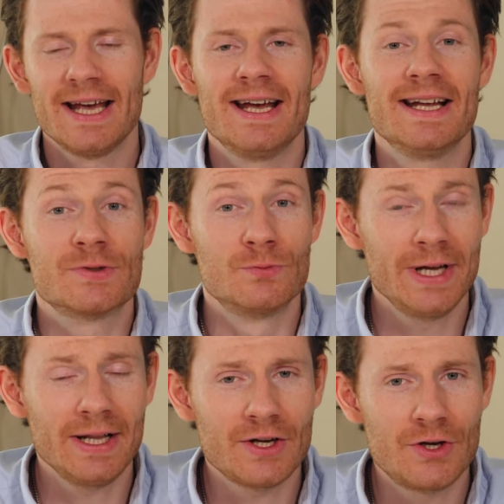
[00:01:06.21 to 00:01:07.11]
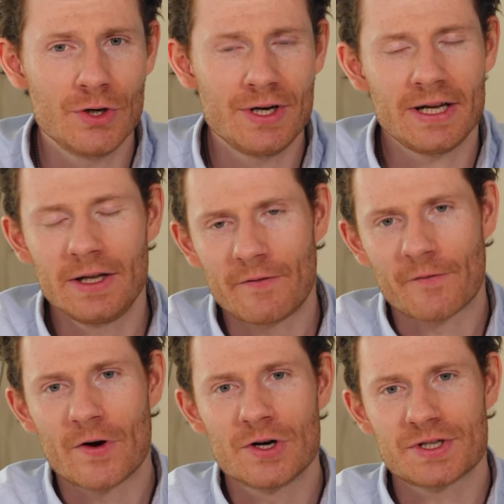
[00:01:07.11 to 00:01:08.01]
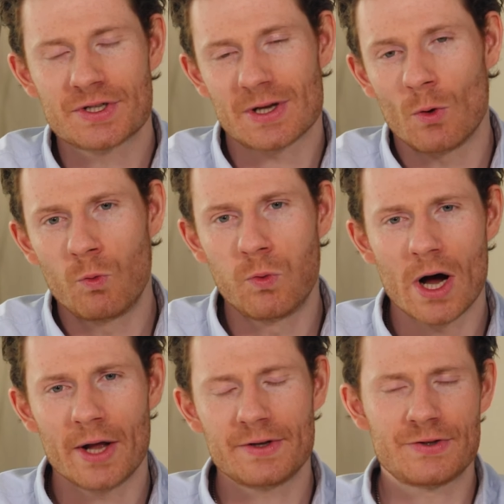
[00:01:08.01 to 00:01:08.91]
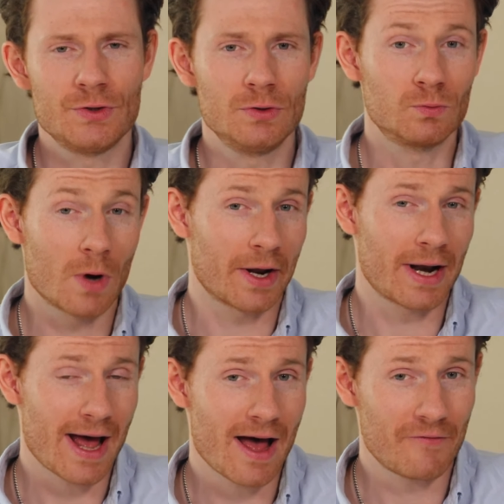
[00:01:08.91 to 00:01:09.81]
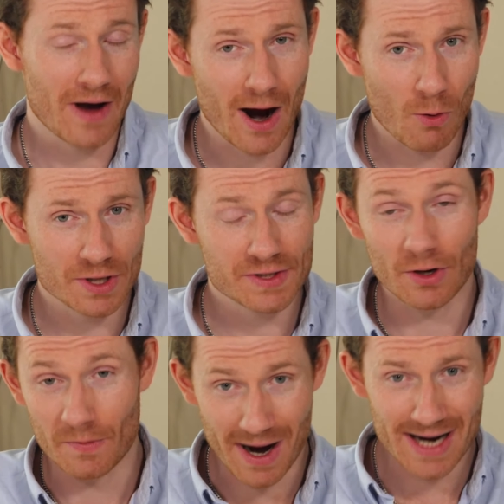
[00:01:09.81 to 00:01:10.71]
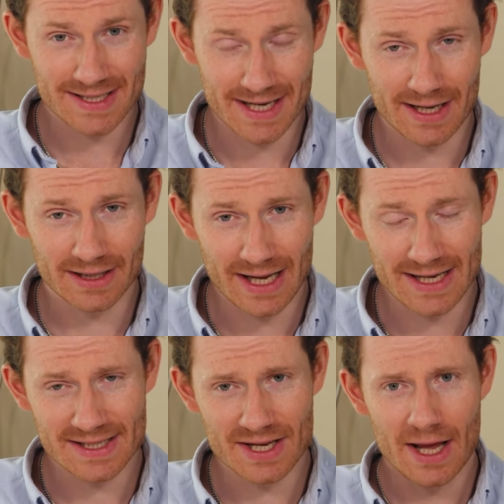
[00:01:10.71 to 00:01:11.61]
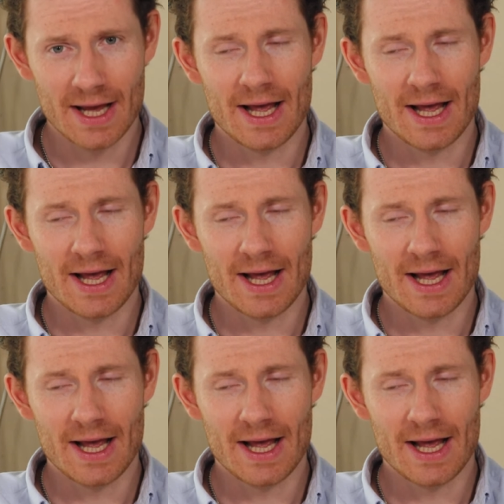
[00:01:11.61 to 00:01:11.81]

it's really good in the first one to one and a half hours, on my skin at least.